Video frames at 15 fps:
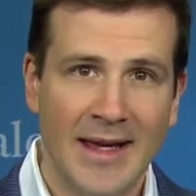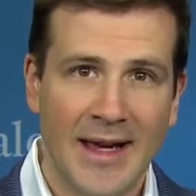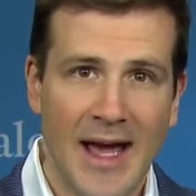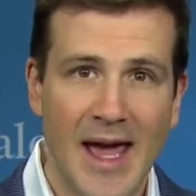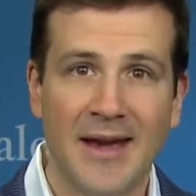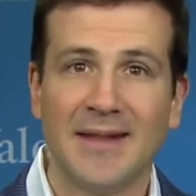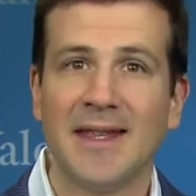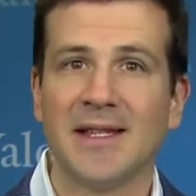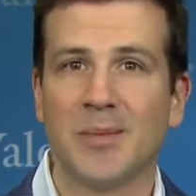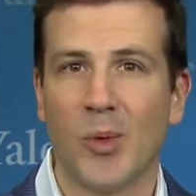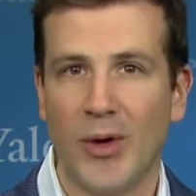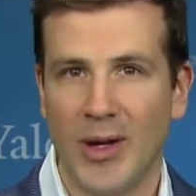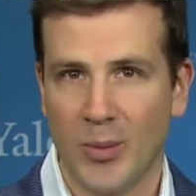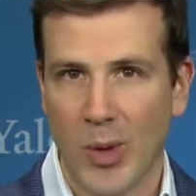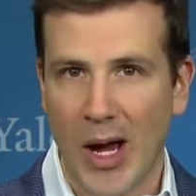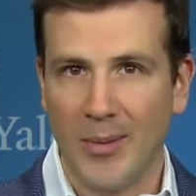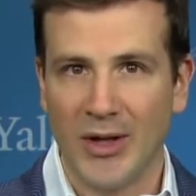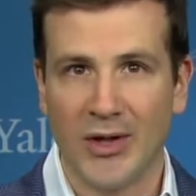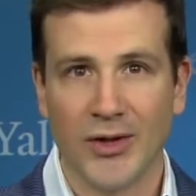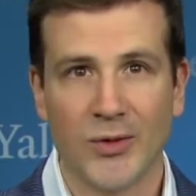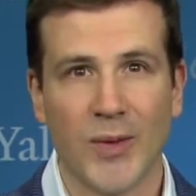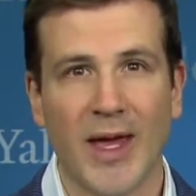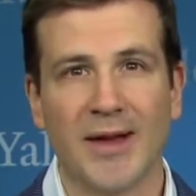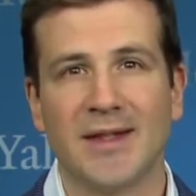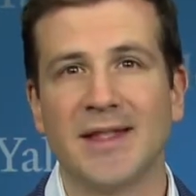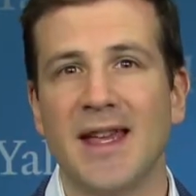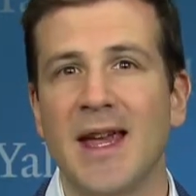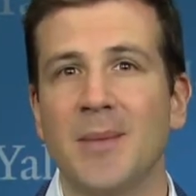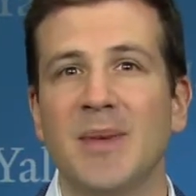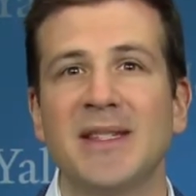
And at this point, it probably goes without saying,